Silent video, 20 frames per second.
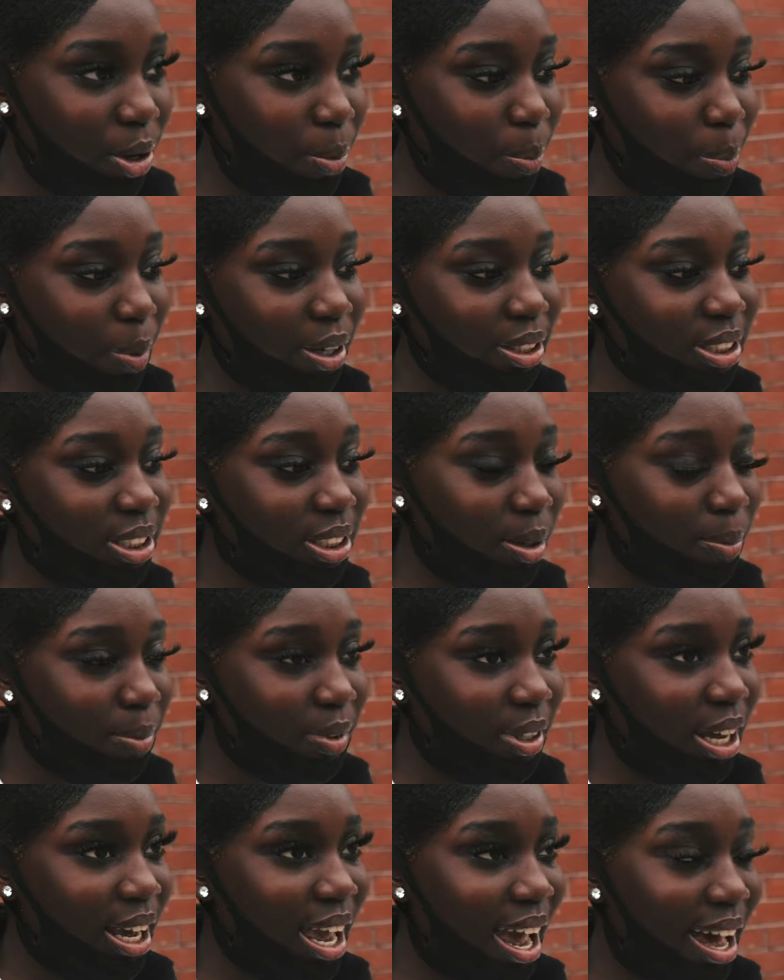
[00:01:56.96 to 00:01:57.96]
she built
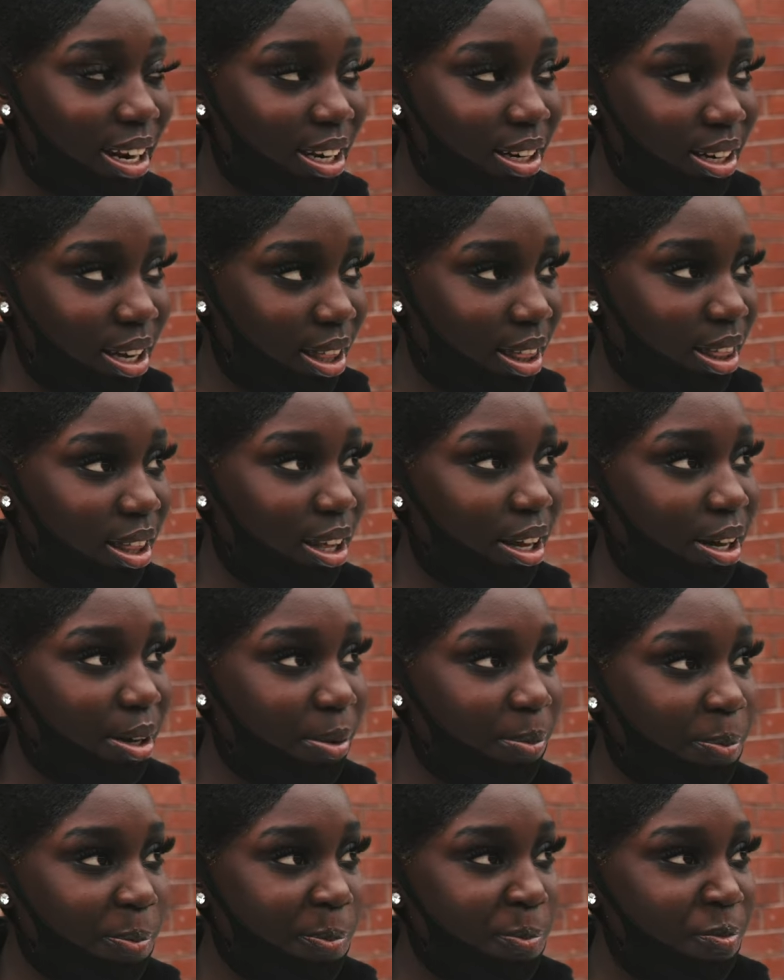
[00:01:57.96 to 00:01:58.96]
something out of nothing
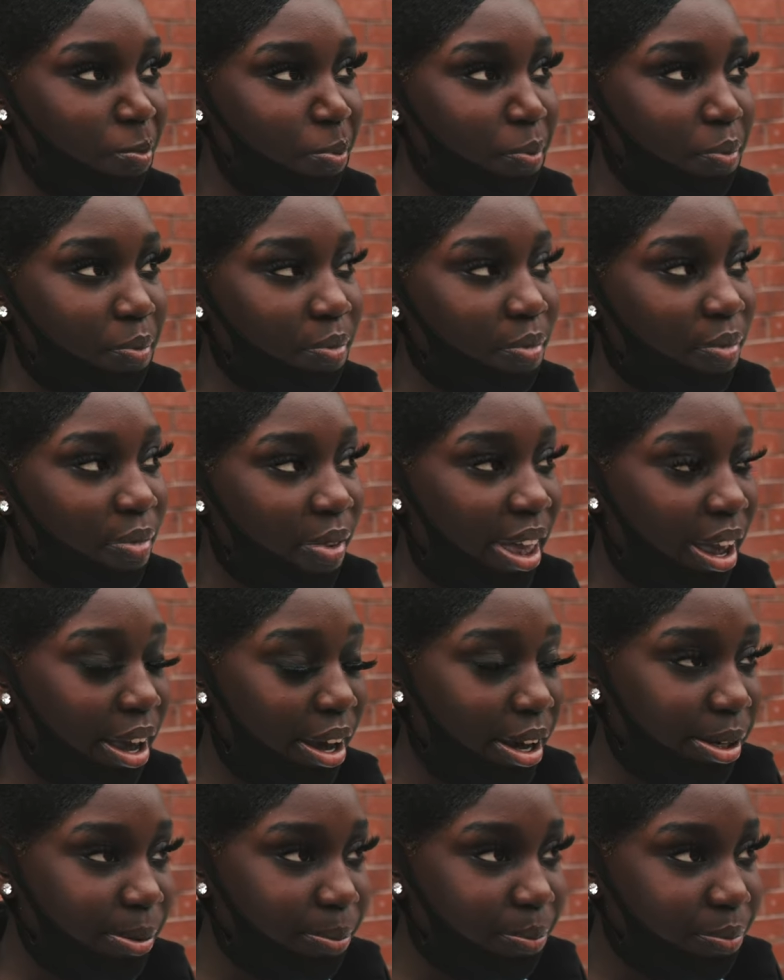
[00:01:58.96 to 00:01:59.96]

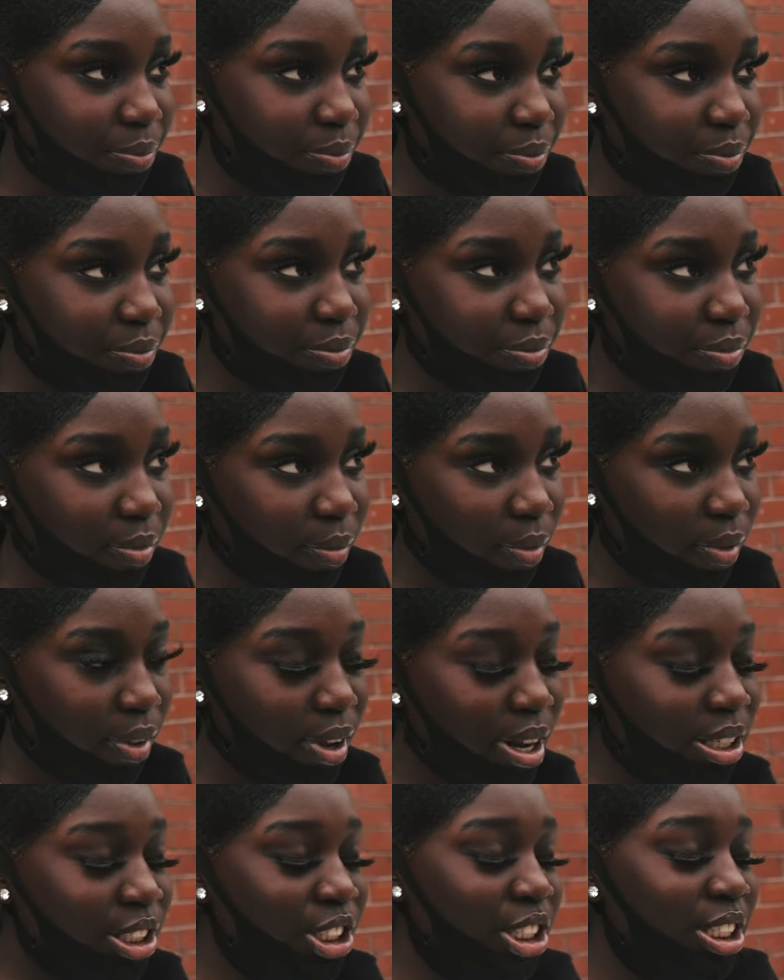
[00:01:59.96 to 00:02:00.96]

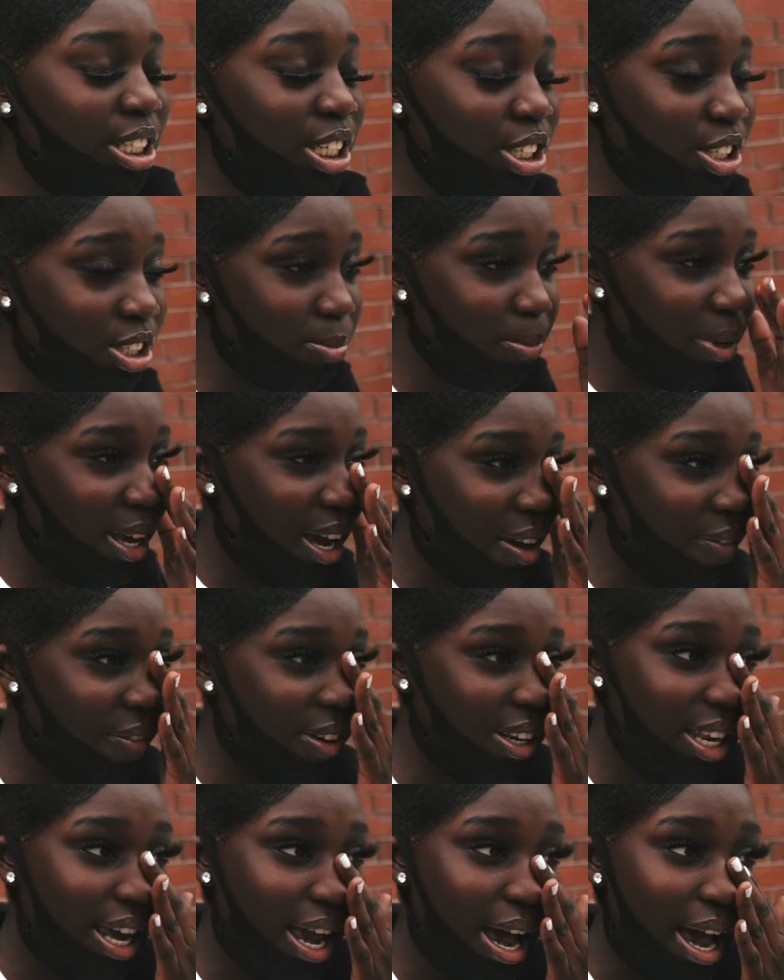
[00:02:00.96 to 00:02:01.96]
and she teaches me every
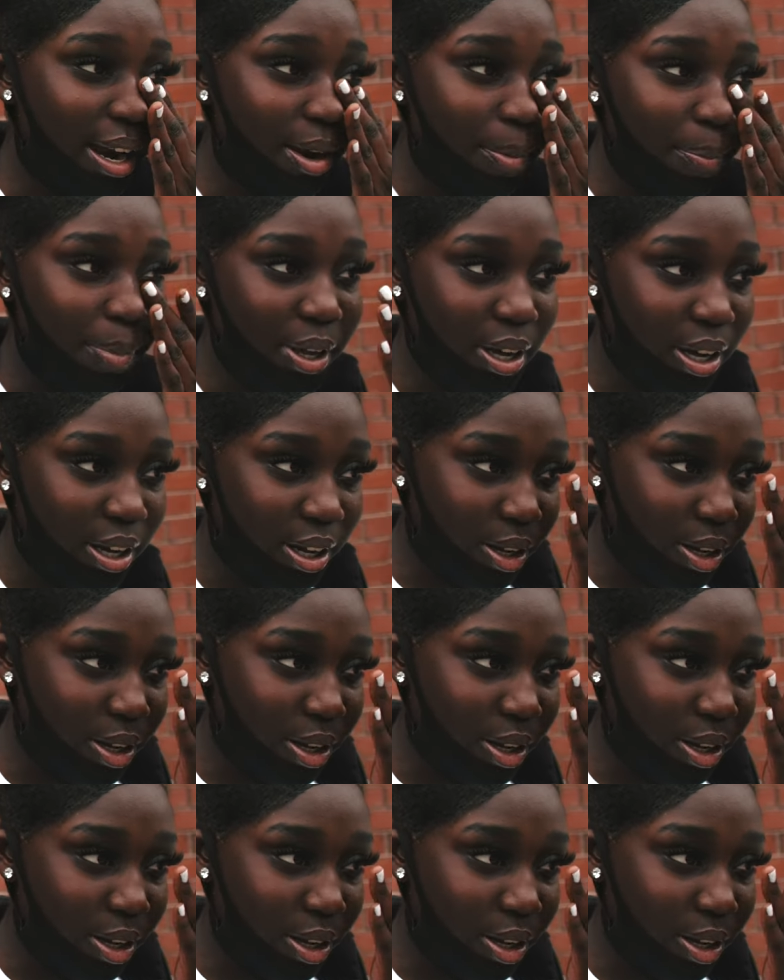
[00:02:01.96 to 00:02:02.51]
day how to be a